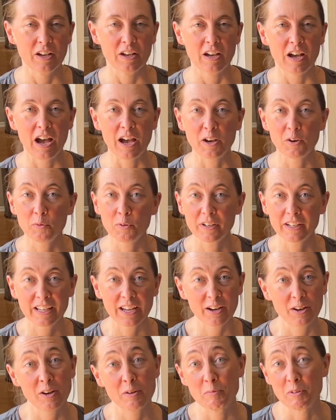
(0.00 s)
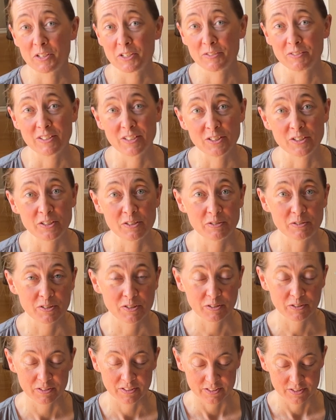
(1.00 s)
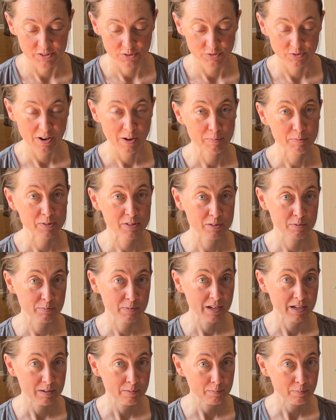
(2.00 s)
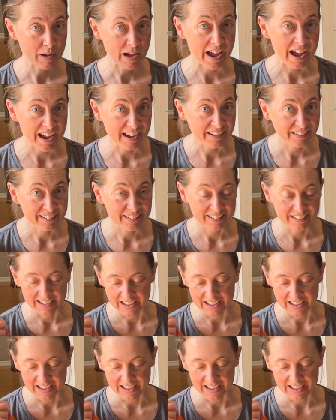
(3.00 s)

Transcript: I don't want to carry a bunch of tissues, so this straps to my pack